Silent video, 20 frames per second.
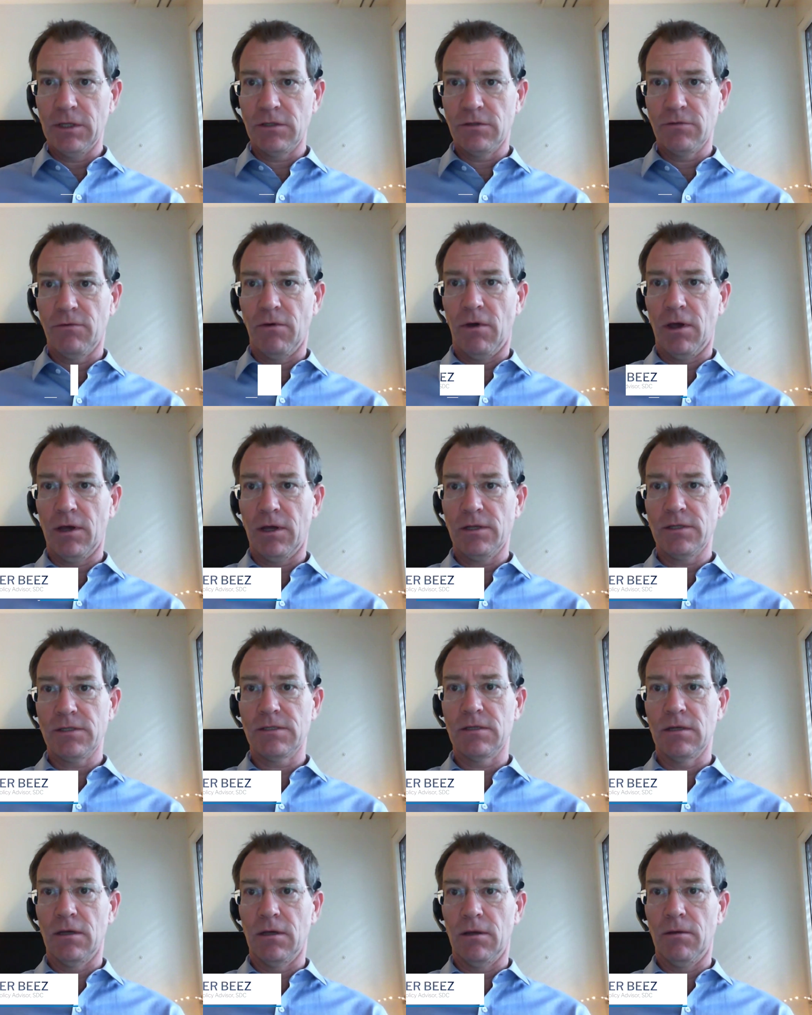means for
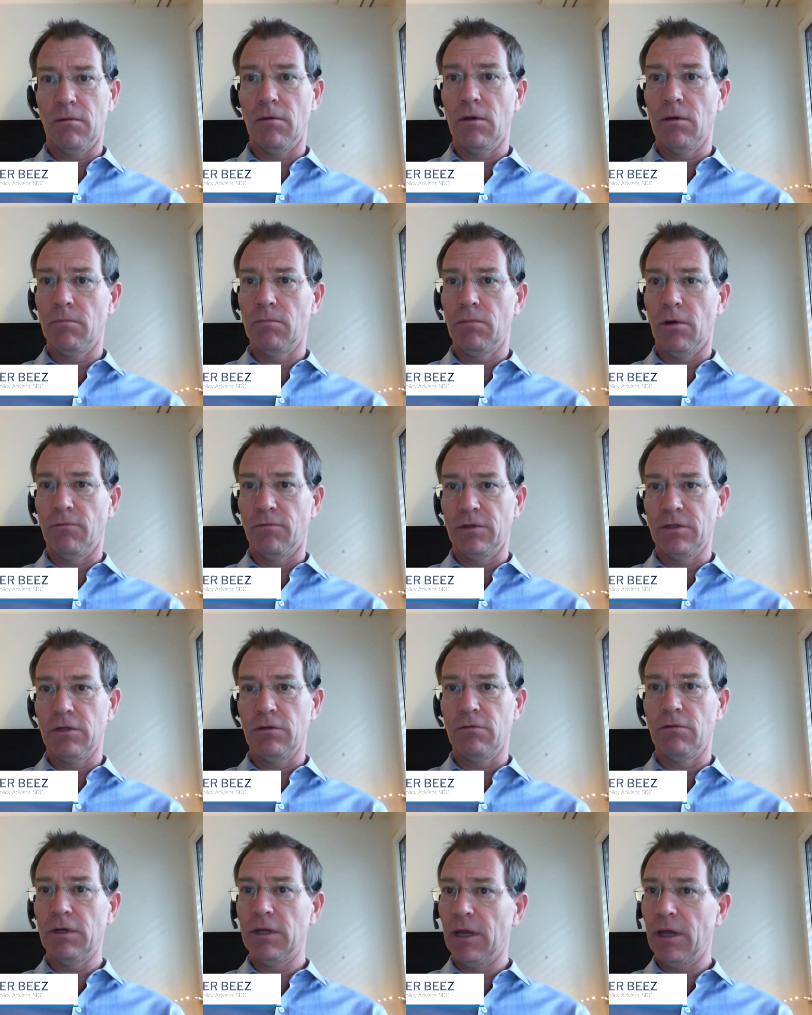us
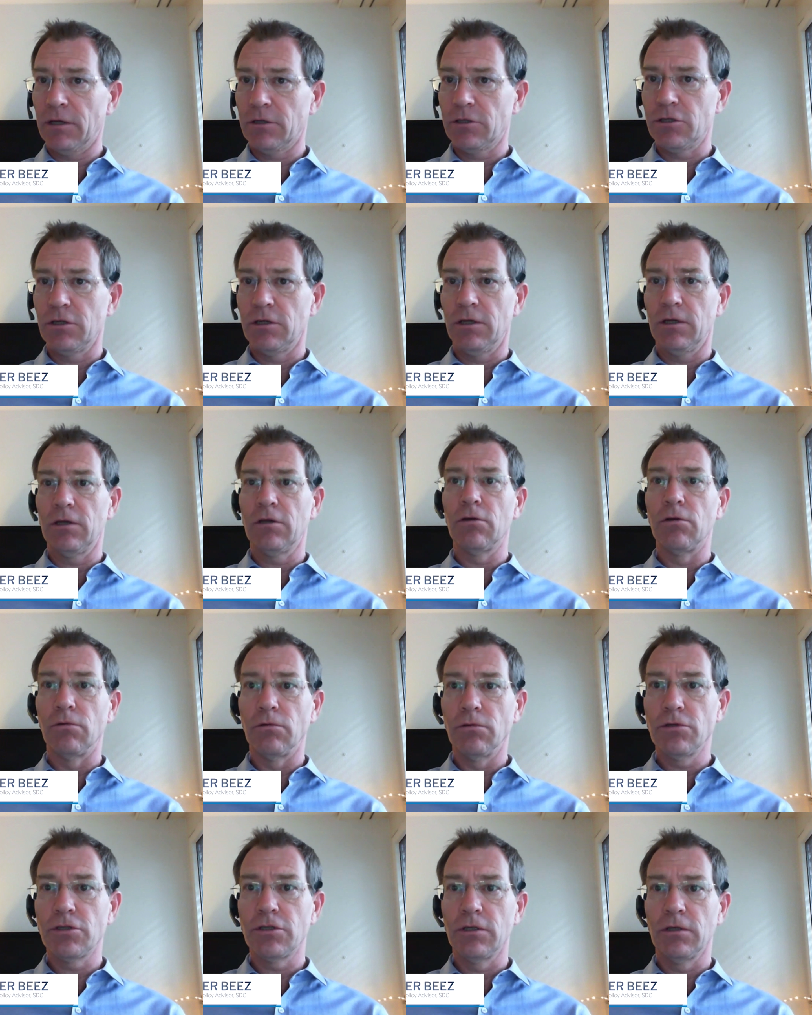poverty reduction,
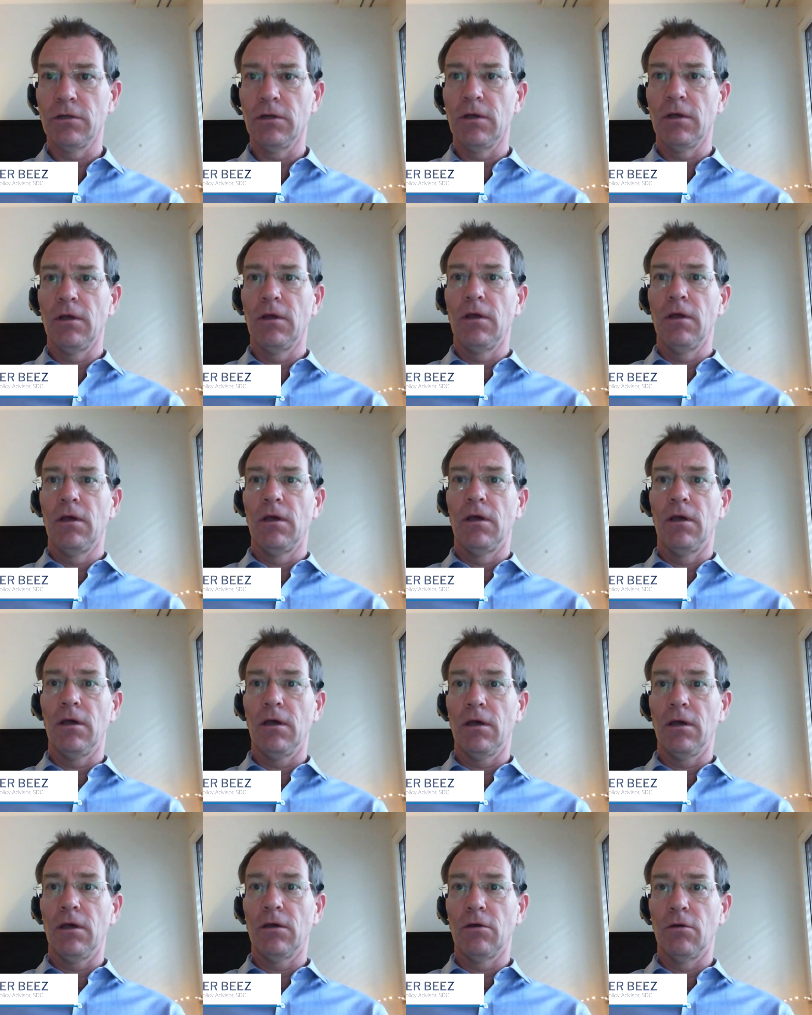inclusion,
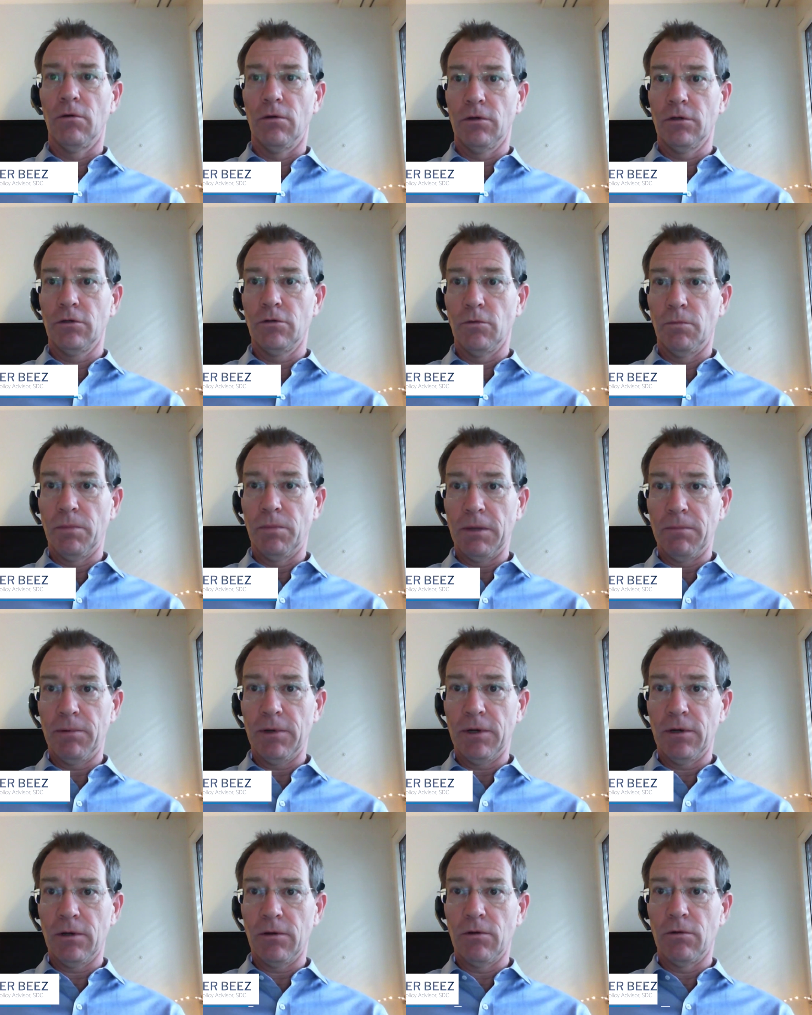going to
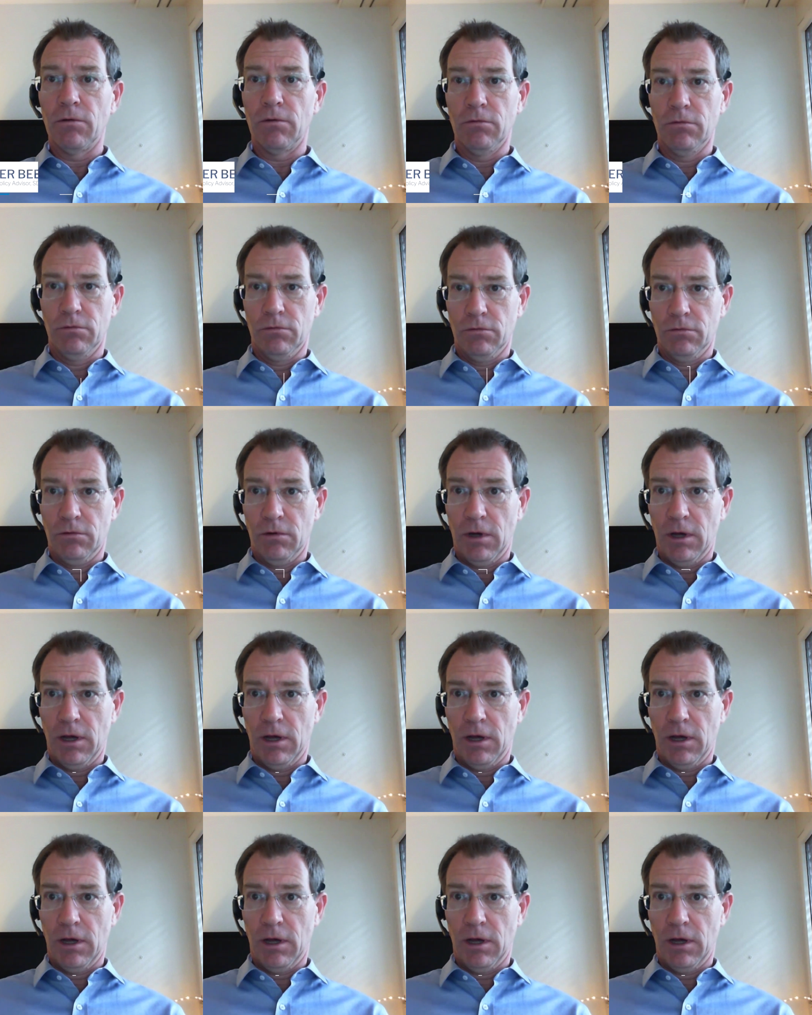people who